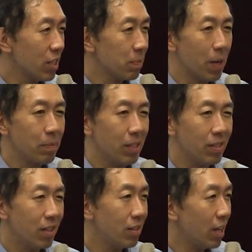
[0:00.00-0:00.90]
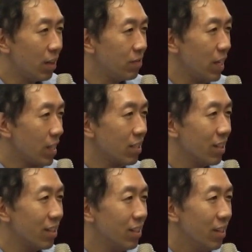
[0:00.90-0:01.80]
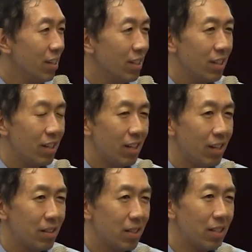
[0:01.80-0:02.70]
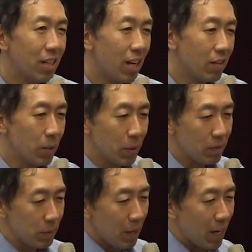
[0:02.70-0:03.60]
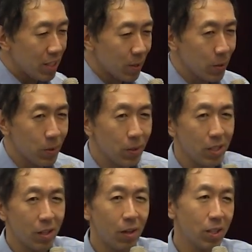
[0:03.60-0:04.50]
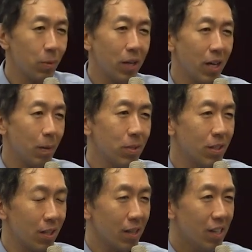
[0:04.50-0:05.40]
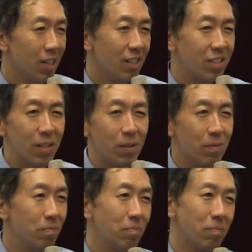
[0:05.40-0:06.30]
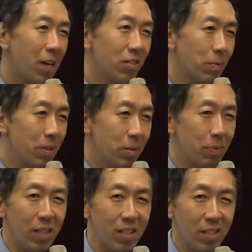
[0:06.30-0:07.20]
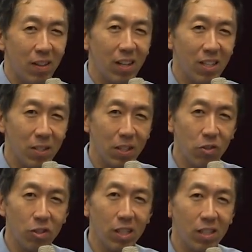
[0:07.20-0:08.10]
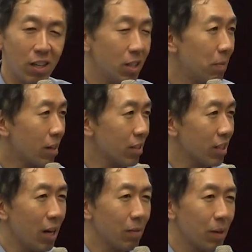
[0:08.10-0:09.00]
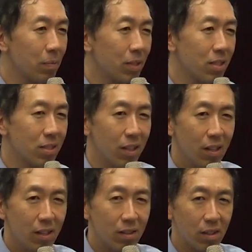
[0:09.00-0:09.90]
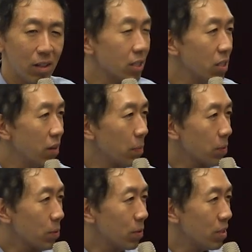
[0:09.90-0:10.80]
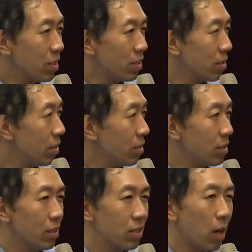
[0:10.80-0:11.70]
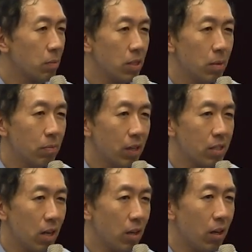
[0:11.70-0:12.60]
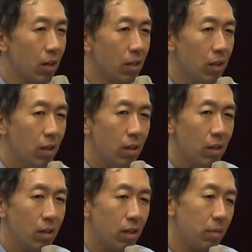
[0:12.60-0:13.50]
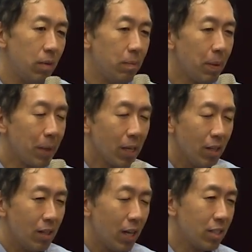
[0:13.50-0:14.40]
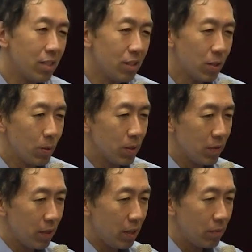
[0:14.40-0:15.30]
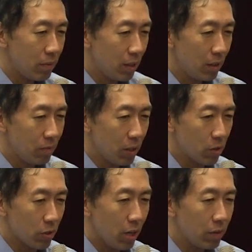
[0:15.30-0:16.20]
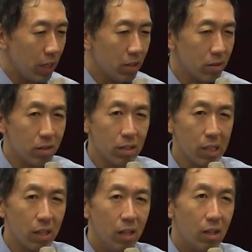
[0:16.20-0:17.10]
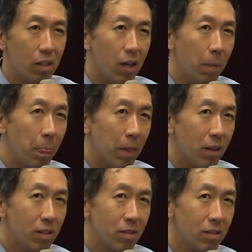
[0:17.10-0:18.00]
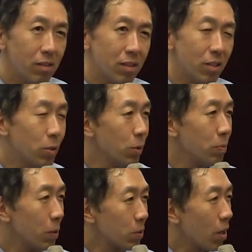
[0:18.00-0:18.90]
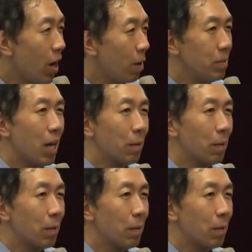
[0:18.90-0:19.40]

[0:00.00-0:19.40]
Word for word: experiment and they have data. Uh, so I think everywhere from high school student all the way to the you know hundreds of billions of dollars or the trillion dollar market cap companies, there are lots of opportunities to, to adopt and embrace AI. Um, and maybe, actually, in terms of uh, uh, you know, travel agency, um, the two most common